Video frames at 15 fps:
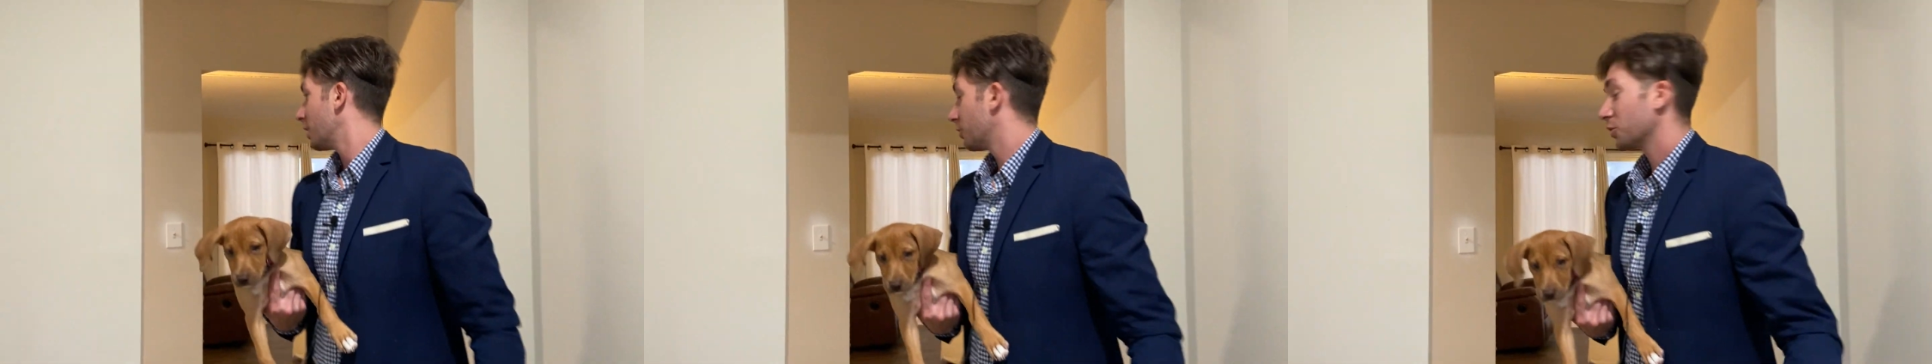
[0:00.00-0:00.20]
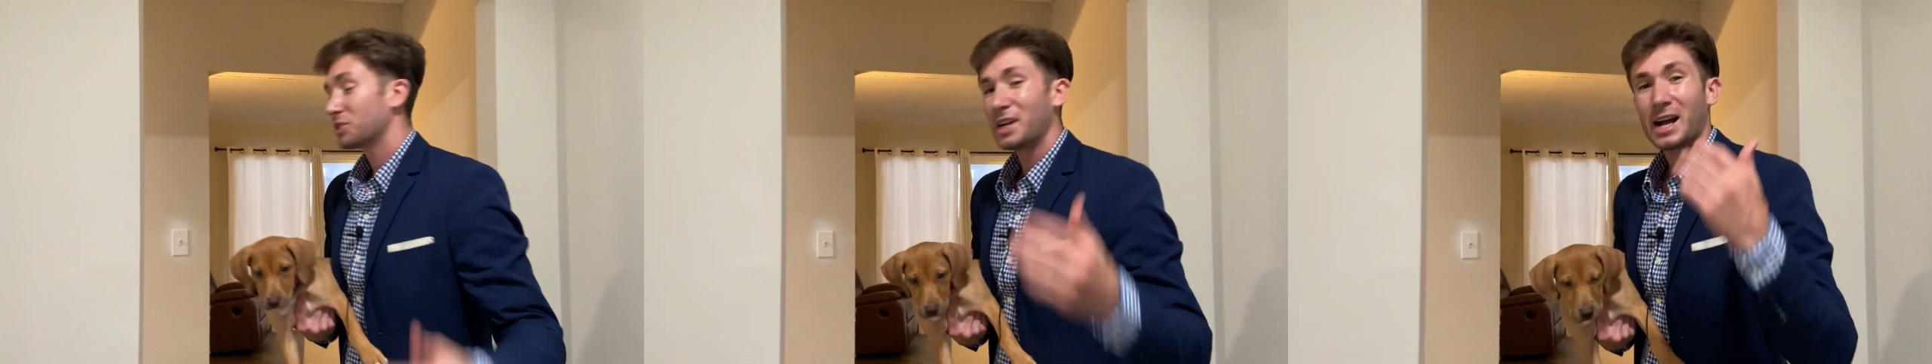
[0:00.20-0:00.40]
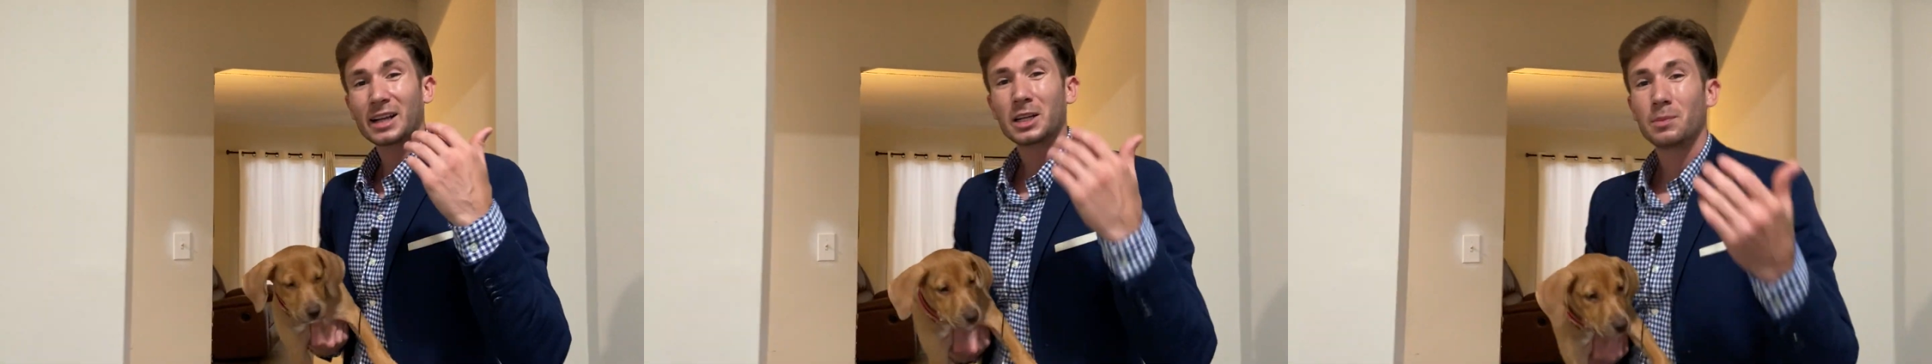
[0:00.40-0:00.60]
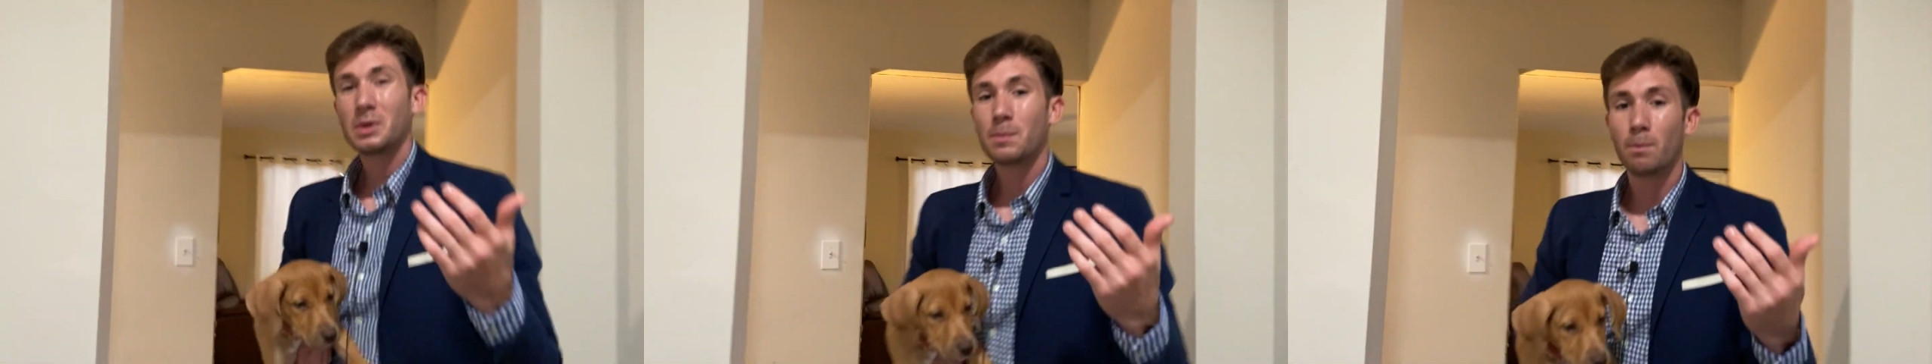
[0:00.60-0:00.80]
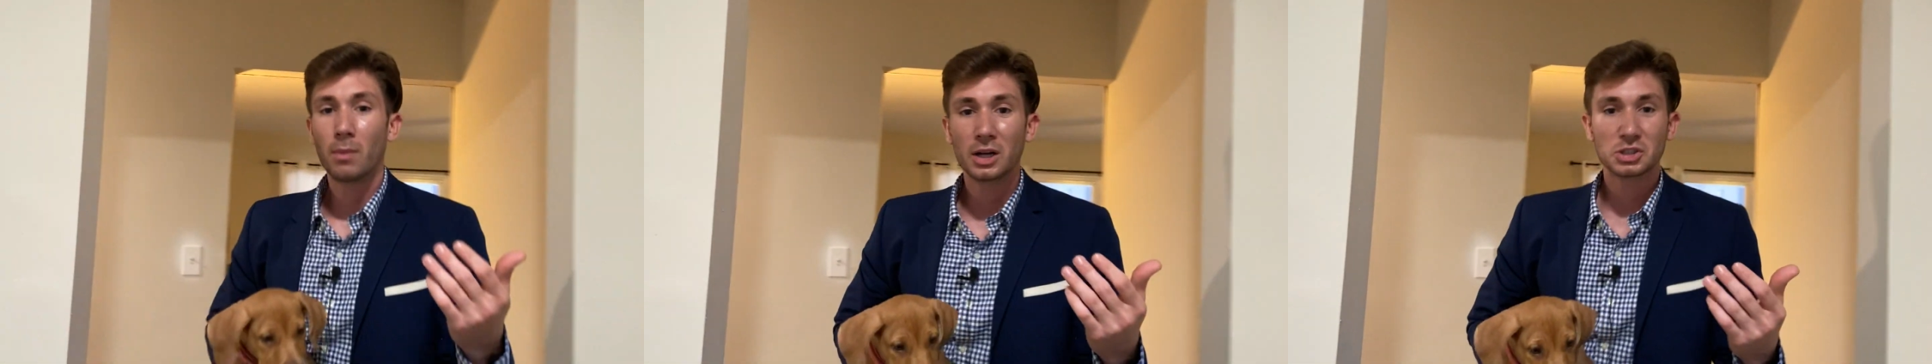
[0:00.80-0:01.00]
There's not going to be
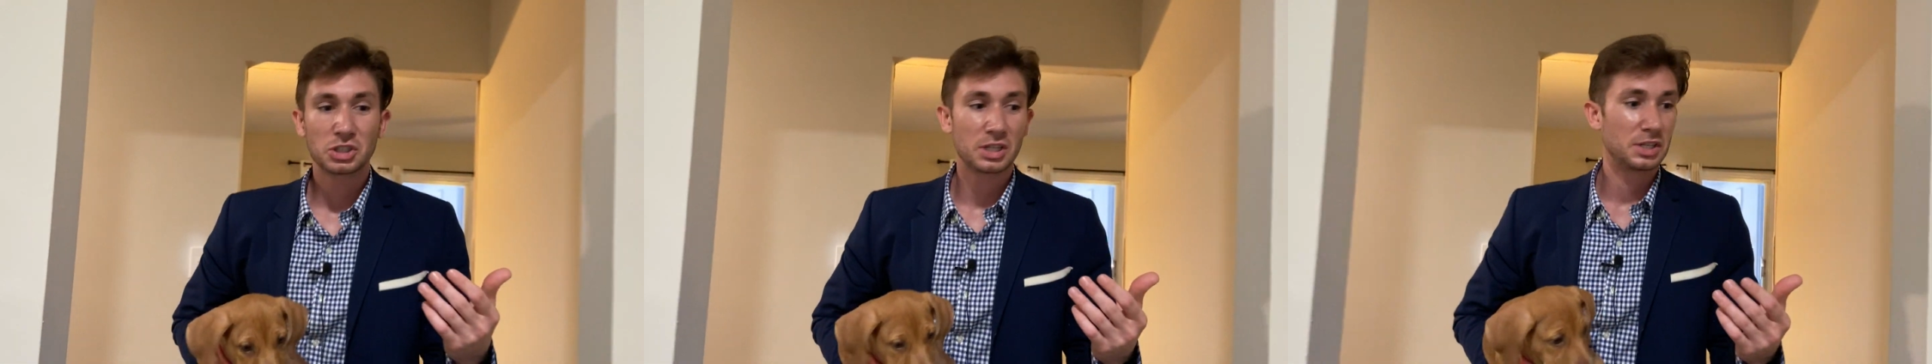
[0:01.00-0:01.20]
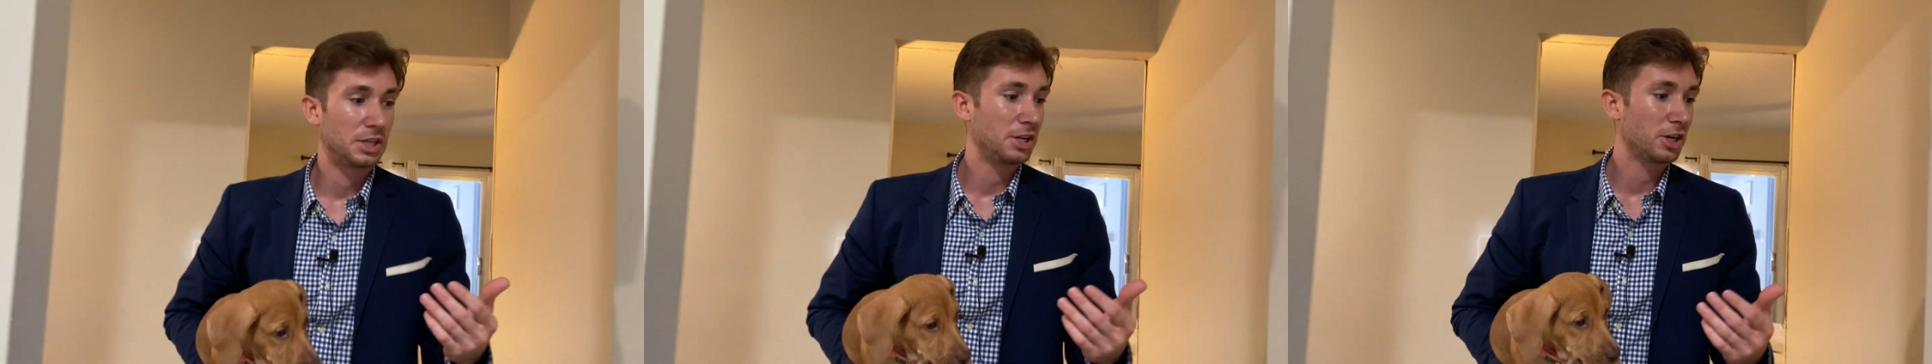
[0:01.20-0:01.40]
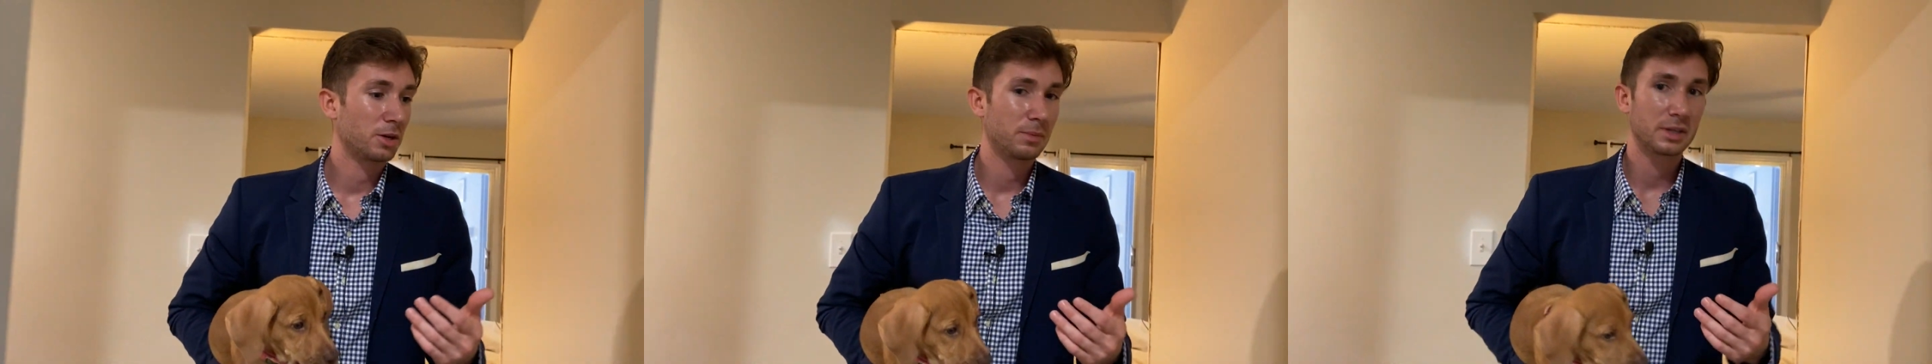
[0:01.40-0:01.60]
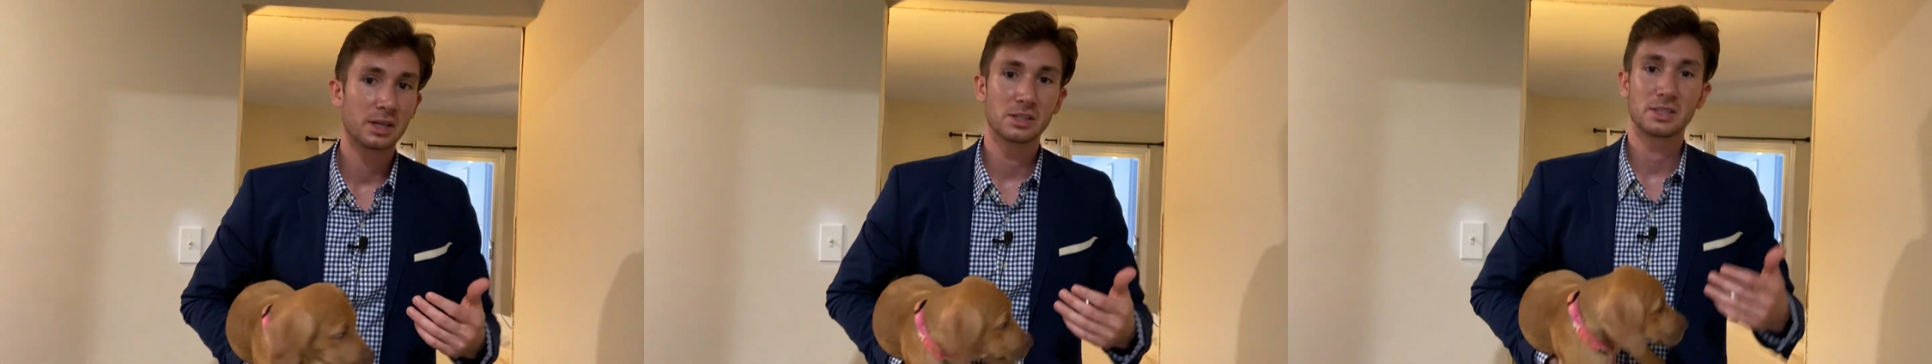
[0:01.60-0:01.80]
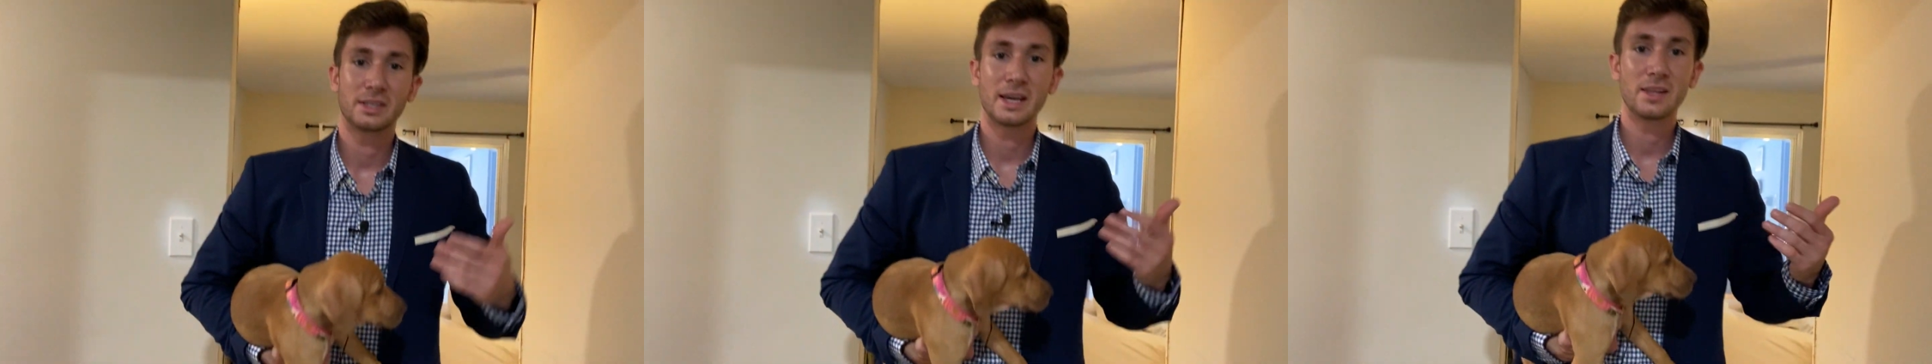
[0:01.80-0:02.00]
much in here
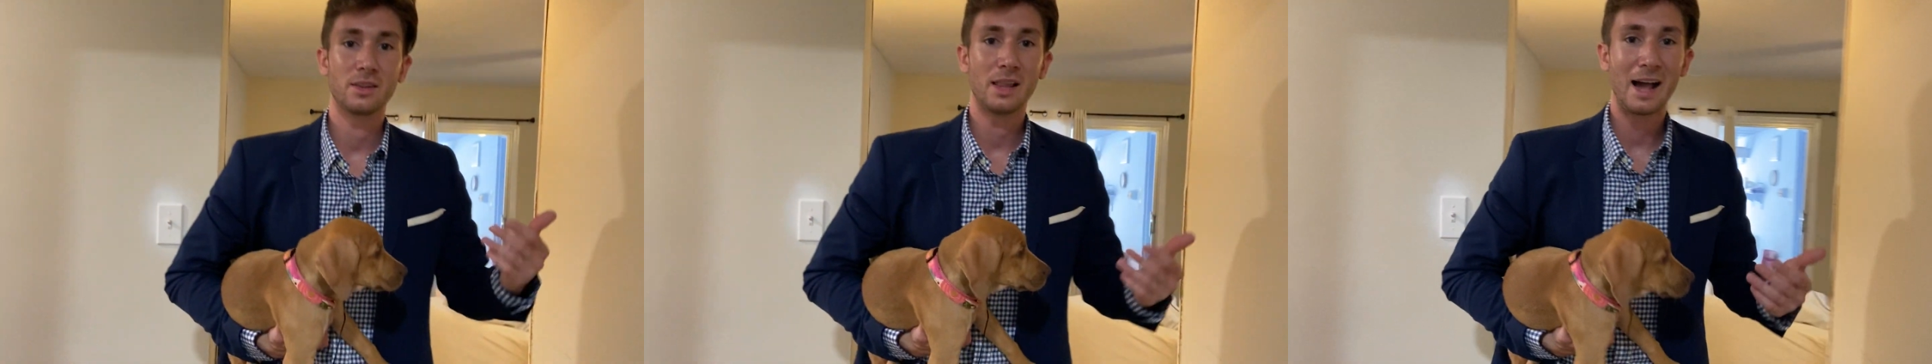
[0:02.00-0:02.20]
because again,